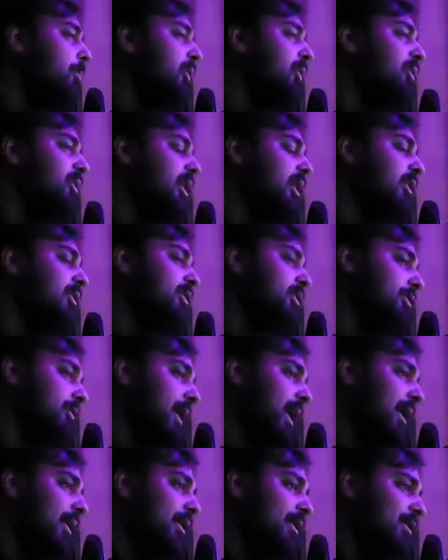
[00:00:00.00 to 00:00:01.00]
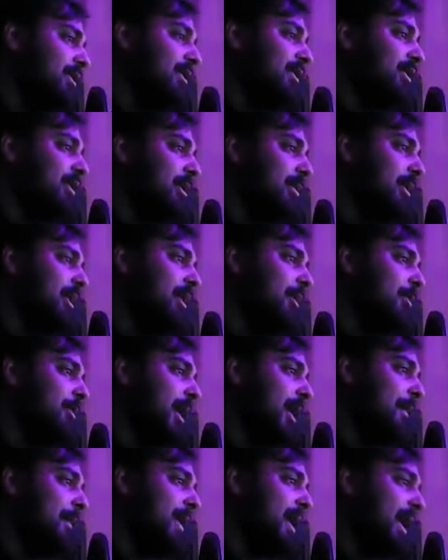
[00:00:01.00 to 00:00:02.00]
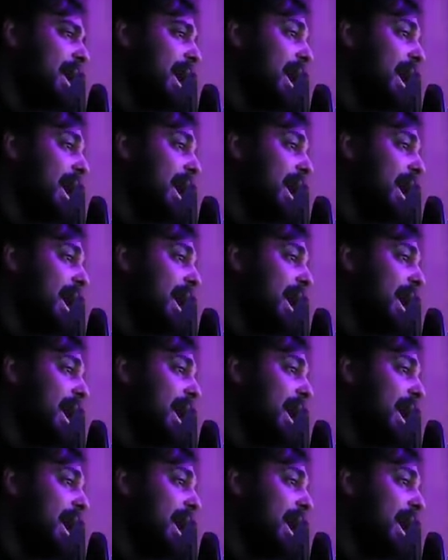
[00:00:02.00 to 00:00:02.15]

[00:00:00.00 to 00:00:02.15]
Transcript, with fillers: percentage of violence is committed by men?